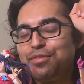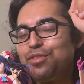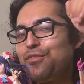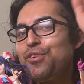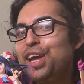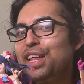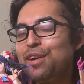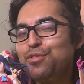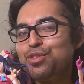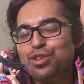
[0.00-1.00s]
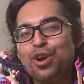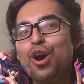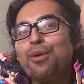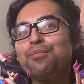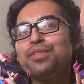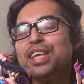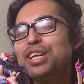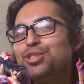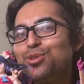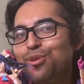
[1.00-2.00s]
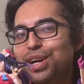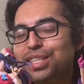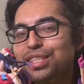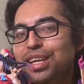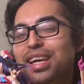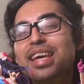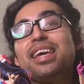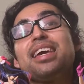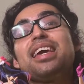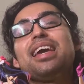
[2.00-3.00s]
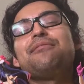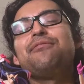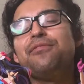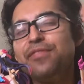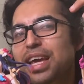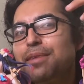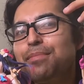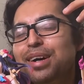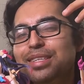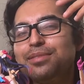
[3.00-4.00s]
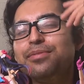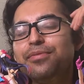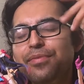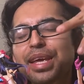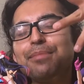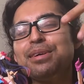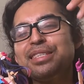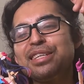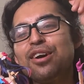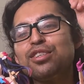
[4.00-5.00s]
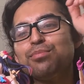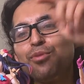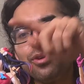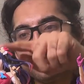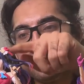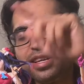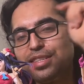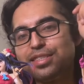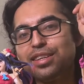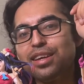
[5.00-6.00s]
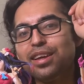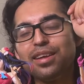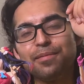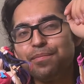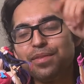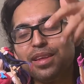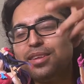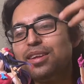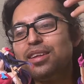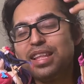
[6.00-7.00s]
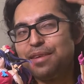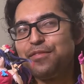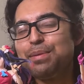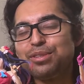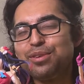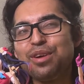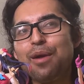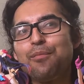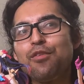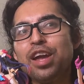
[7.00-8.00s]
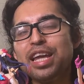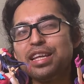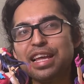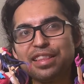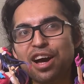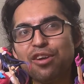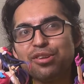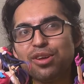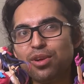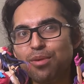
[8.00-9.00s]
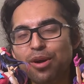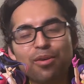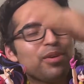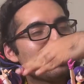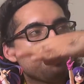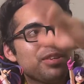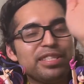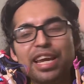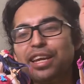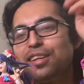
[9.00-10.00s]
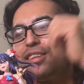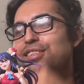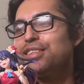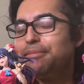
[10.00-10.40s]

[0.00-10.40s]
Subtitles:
don't forget that there are Nendoroids and Figmas. Figmas that cost more than this. Like Figmas are hitting like the $100 mark, which is ridiculous.